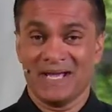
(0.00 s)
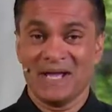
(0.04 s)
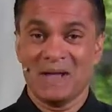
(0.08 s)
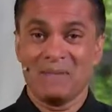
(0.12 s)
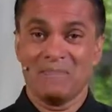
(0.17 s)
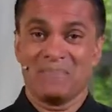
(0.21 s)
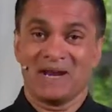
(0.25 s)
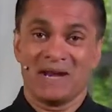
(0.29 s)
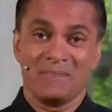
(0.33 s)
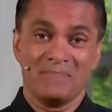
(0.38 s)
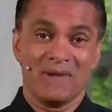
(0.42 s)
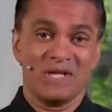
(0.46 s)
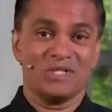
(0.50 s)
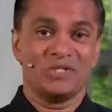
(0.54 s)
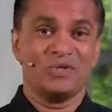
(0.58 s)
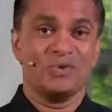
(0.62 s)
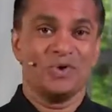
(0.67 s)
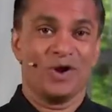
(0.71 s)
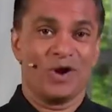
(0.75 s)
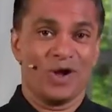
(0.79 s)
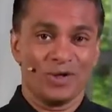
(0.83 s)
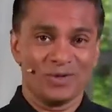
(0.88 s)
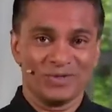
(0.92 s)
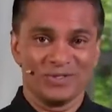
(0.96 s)
But I bet you
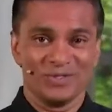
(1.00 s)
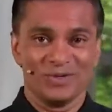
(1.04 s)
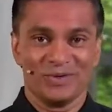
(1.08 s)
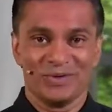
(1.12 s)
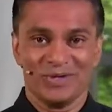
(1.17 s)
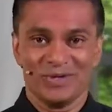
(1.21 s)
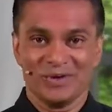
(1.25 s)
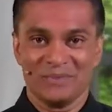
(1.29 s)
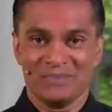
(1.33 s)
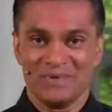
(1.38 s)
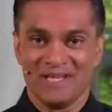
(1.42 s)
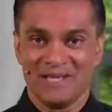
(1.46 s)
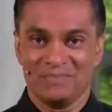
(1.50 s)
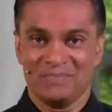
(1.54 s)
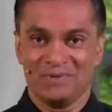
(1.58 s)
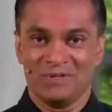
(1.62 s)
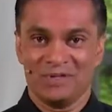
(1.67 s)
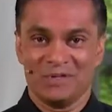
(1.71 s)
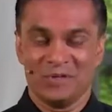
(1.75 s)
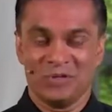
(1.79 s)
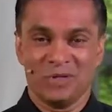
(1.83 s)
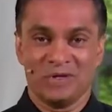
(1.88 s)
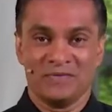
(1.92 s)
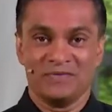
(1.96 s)
also know people
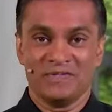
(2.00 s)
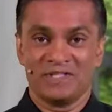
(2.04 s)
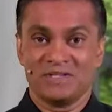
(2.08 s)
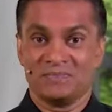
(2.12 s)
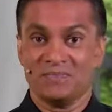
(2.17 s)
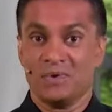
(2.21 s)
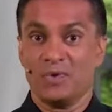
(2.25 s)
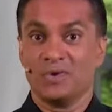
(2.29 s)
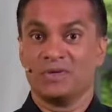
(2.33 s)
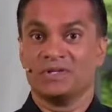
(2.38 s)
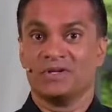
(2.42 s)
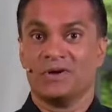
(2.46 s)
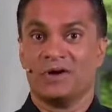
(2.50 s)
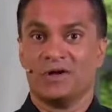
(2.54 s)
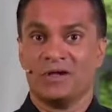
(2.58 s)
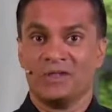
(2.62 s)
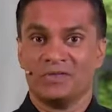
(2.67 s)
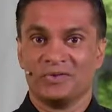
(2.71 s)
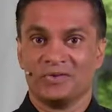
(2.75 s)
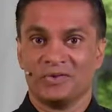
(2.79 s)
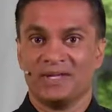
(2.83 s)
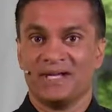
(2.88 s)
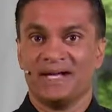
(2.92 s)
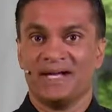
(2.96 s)
who have smoked all
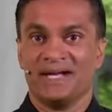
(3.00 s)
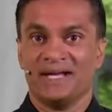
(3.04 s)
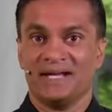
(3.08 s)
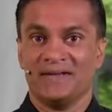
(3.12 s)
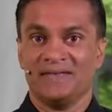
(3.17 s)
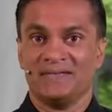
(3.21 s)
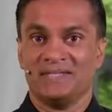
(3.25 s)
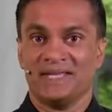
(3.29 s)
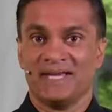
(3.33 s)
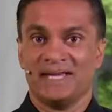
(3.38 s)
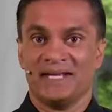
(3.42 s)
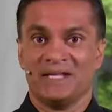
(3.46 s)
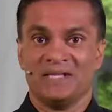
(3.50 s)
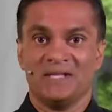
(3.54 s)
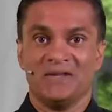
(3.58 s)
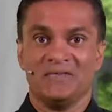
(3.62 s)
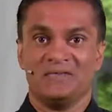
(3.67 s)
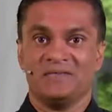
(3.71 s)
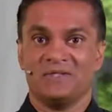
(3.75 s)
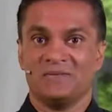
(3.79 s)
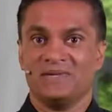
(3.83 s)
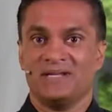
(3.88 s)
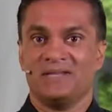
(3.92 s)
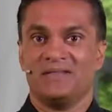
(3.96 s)
their lives and lived
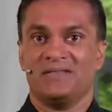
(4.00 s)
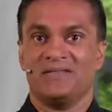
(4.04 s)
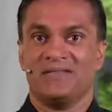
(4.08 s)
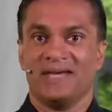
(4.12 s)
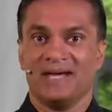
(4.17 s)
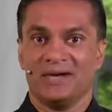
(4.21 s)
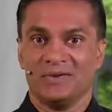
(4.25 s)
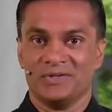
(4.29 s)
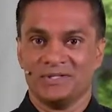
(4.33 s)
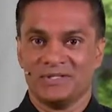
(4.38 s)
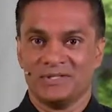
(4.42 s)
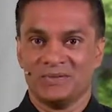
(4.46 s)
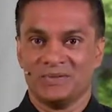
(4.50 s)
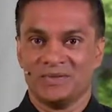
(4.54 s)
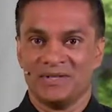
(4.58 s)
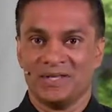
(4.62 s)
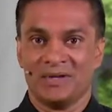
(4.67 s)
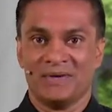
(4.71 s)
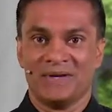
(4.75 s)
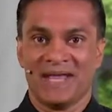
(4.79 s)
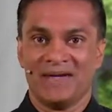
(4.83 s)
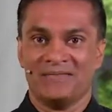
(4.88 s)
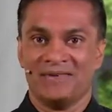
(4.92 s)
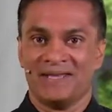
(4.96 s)
to be 1,000 without
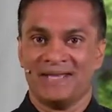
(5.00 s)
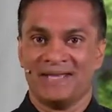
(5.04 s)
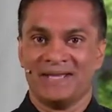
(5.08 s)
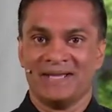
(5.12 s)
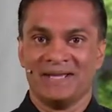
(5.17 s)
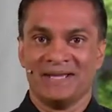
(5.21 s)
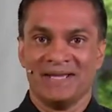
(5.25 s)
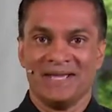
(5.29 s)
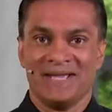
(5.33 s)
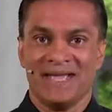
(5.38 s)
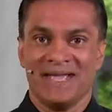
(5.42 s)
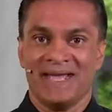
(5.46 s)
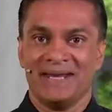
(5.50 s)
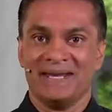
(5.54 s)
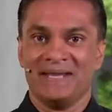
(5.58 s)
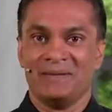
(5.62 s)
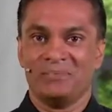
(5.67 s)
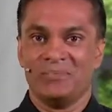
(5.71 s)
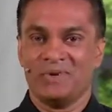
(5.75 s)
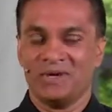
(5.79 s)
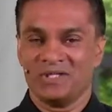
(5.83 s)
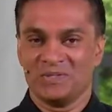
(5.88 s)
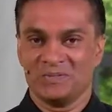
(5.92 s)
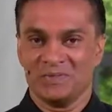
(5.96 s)
having any
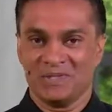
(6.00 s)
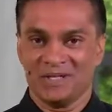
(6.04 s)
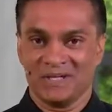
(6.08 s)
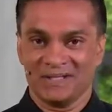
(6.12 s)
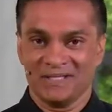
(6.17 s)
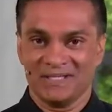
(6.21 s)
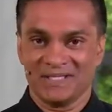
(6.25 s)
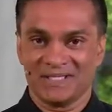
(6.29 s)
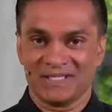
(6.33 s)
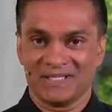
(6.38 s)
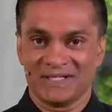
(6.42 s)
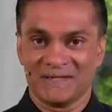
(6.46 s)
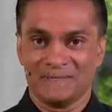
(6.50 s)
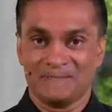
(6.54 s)
appreciable illness.